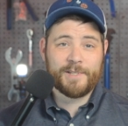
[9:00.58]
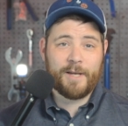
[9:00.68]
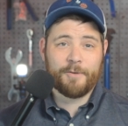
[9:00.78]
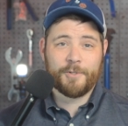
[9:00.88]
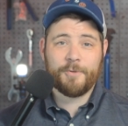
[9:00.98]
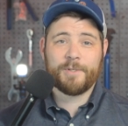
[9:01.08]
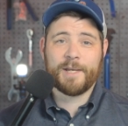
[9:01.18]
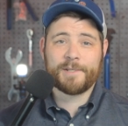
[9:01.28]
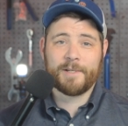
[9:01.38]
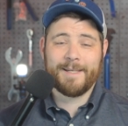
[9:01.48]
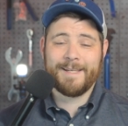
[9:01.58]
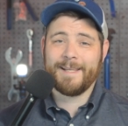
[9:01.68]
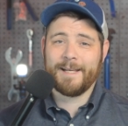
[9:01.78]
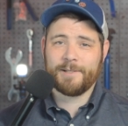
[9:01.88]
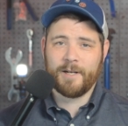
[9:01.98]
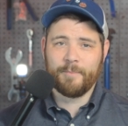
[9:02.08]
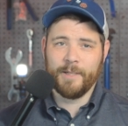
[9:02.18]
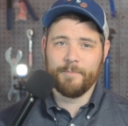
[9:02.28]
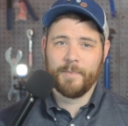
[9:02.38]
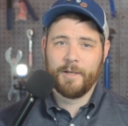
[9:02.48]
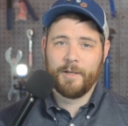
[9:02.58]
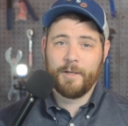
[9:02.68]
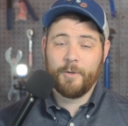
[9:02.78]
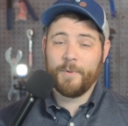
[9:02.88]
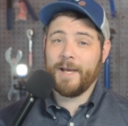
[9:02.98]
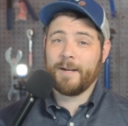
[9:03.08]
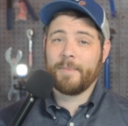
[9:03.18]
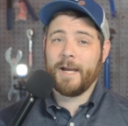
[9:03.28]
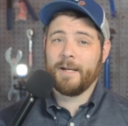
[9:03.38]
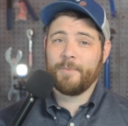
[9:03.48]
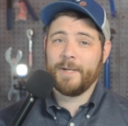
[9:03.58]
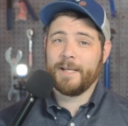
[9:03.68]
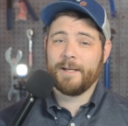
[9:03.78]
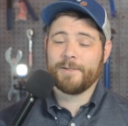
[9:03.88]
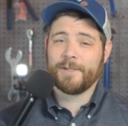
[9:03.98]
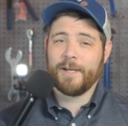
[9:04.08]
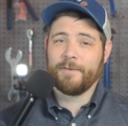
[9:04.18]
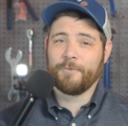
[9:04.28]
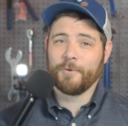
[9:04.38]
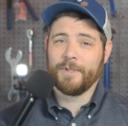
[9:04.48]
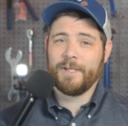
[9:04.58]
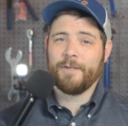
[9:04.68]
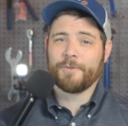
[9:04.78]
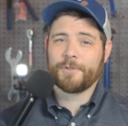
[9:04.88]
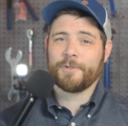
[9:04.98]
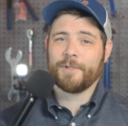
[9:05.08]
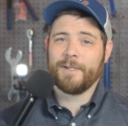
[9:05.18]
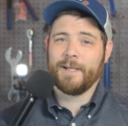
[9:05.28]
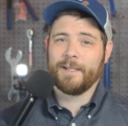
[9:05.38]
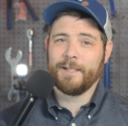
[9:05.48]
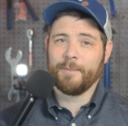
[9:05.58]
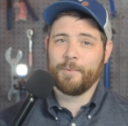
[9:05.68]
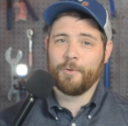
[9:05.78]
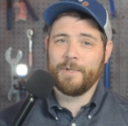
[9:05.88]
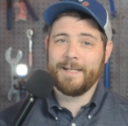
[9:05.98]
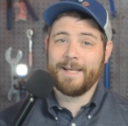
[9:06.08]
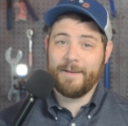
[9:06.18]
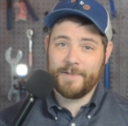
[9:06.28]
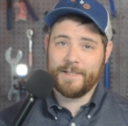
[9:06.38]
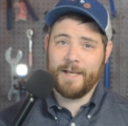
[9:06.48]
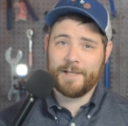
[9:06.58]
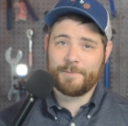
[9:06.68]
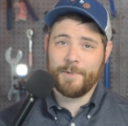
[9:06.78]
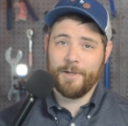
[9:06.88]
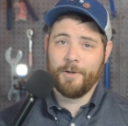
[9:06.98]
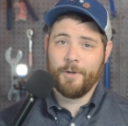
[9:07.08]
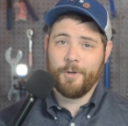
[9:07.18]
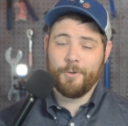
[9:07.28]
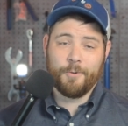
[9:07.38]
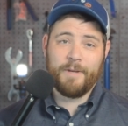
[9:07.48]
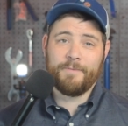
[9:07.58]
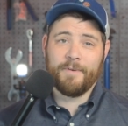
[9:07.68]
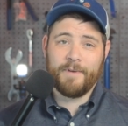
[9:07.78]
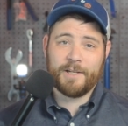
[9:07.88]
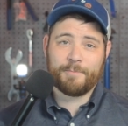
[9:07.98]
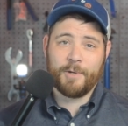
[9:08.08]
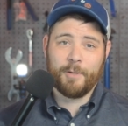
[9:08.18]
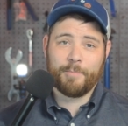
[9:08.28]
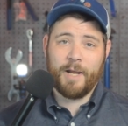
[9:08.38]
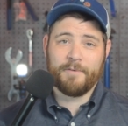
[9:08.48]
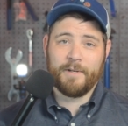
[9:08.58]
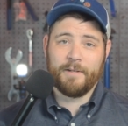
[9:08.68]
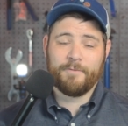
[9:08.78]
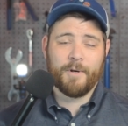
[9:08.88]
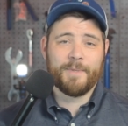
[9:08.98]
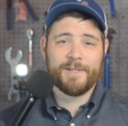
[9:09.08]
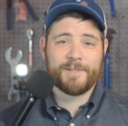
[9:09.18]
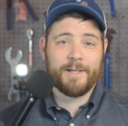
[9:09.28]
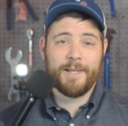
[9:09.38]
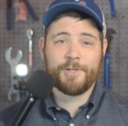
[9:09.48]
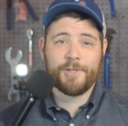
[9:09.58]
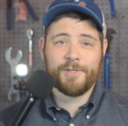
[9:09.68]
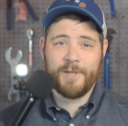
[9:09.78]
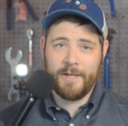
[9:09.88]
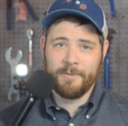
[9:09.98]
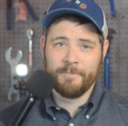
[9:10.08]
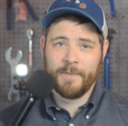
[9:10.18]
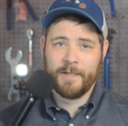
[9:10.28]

Zhao to Tesla in that settlement. With that in mind, we can't say for legal certain that the employee gave it to Xpeng or even if Xpeng profited from this alleged sale.